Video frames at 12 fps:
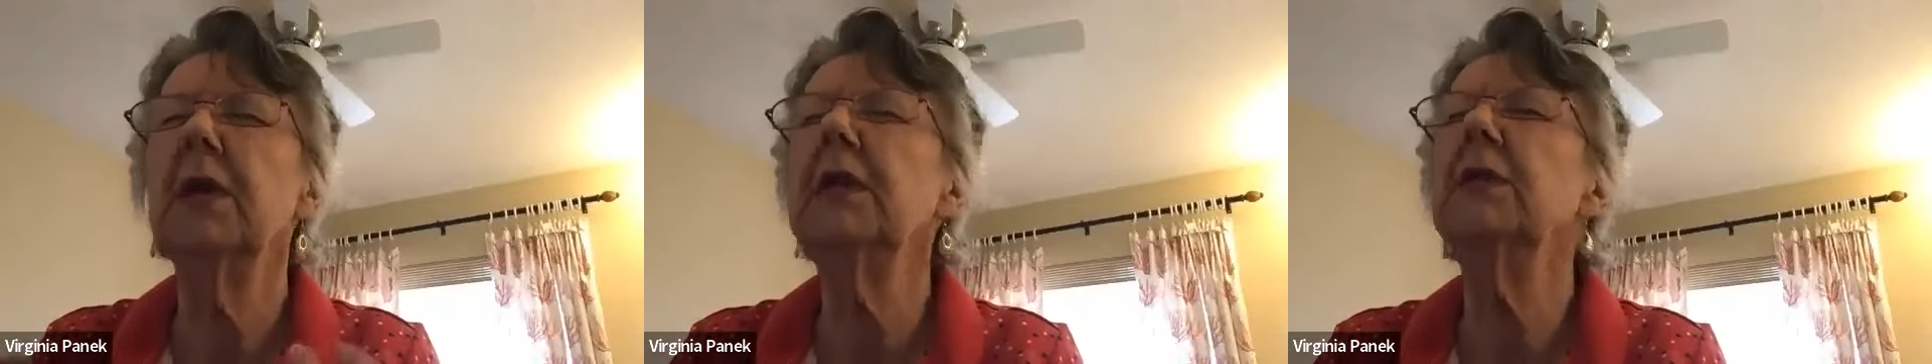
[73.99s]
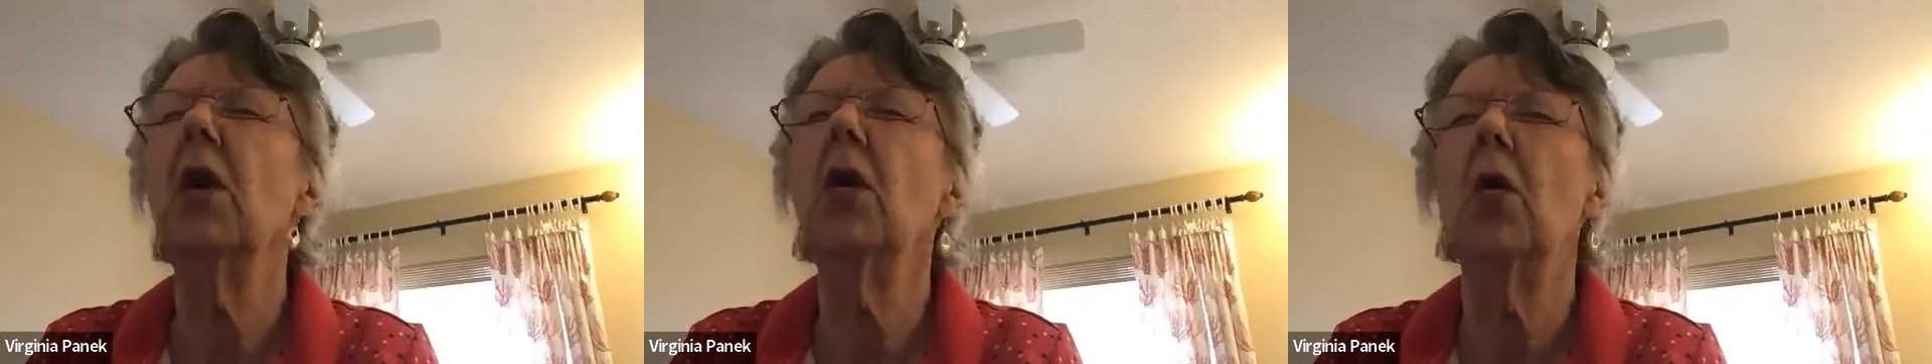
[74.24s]
we
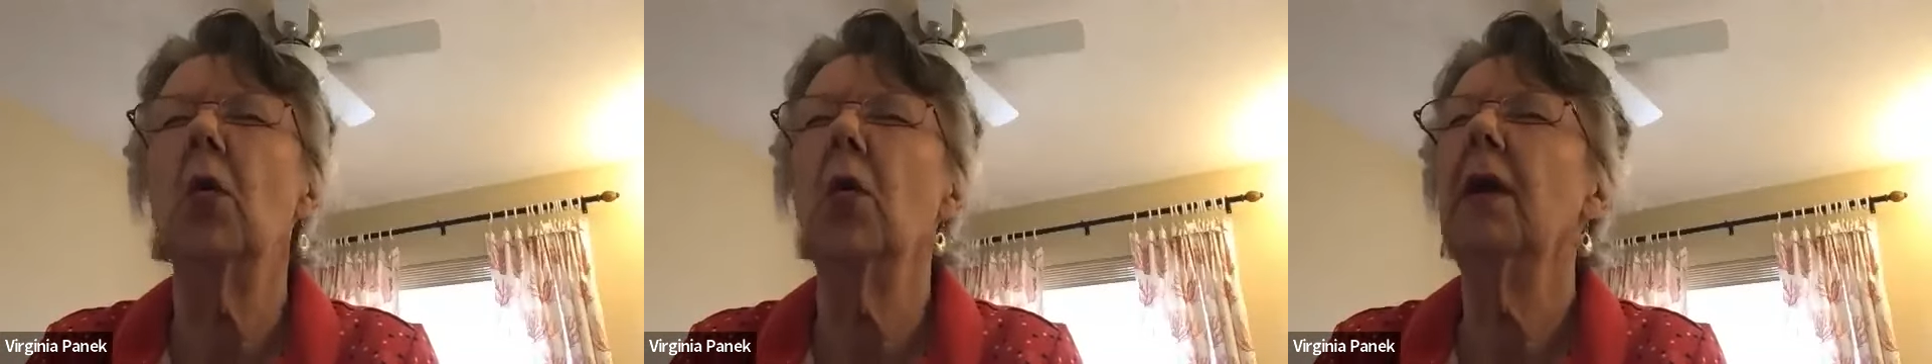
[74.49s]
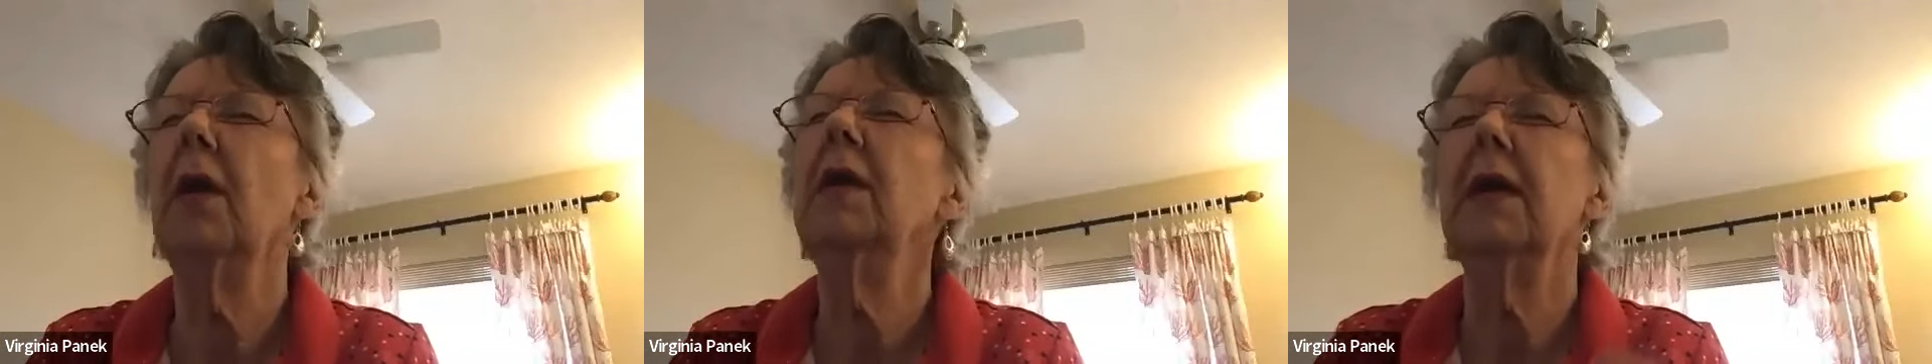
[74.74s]

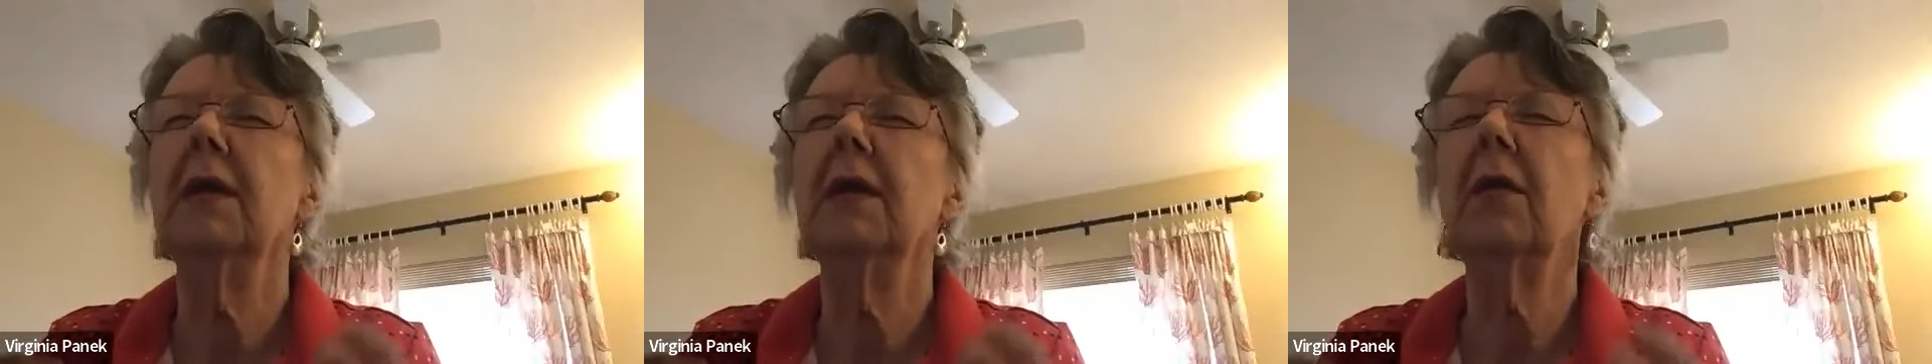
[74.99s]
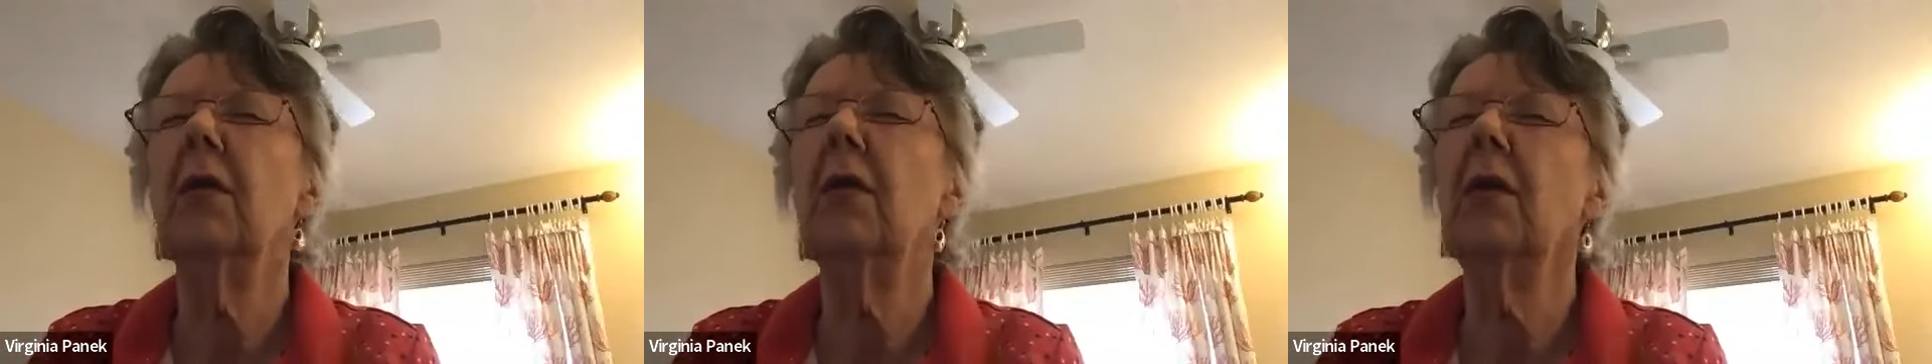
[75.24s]
know in
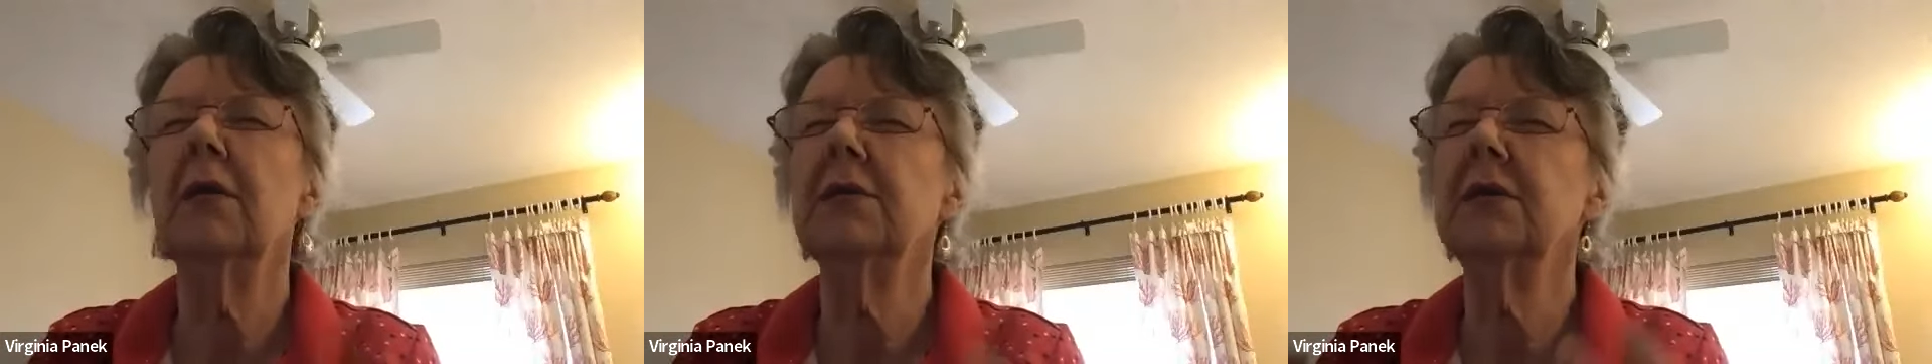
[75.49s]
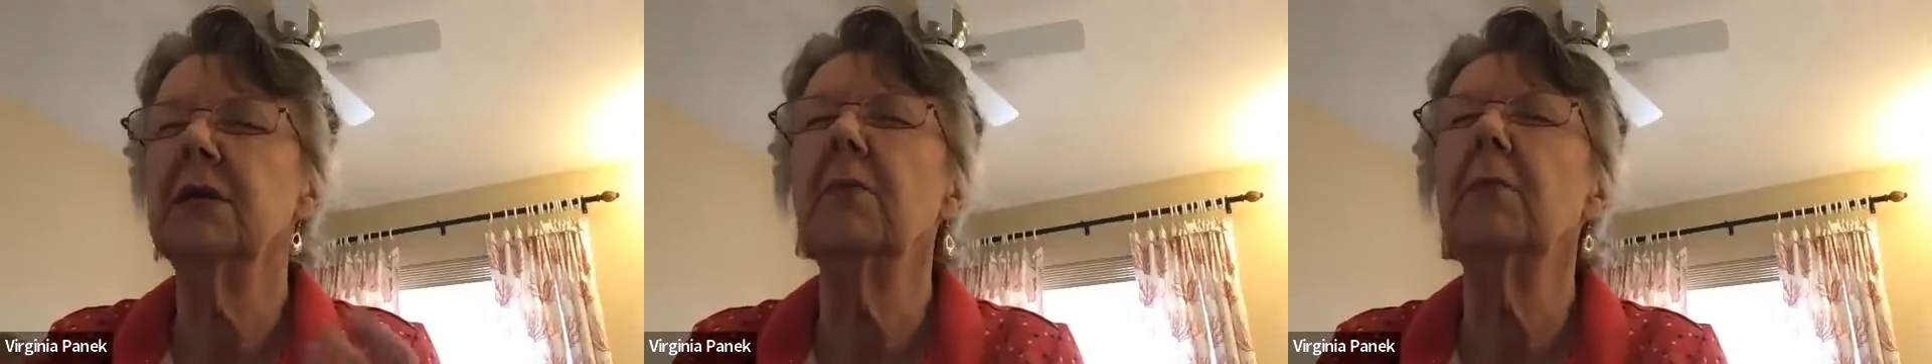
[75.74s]
our
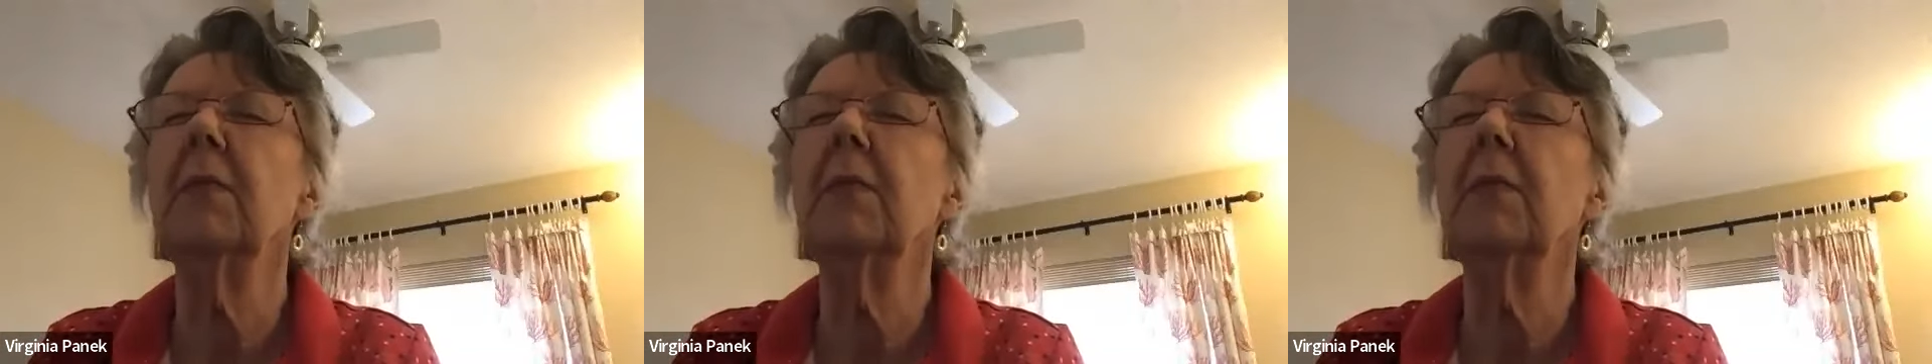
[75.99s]
hearts and our